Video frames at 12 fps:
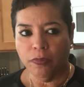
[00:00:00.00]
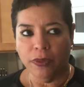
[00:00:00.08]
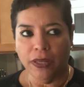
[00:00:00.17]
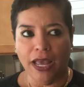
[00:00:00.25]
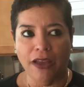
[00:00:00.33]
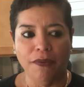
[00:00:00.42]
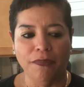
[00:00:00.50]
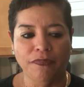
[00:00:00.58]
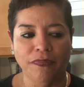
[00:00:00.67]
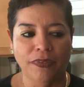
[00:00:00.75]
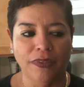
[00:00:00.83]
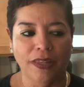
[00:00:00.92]
but
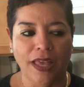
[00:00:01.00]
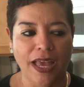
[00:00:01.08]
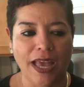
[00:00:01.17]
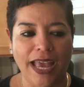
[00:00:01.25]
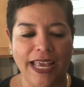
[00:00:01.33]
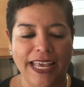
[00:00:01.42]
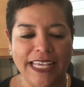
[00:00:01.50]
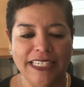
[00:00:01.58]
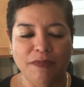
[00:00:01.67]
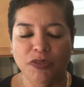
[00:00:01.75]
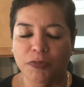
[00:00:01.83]
I guess I'm so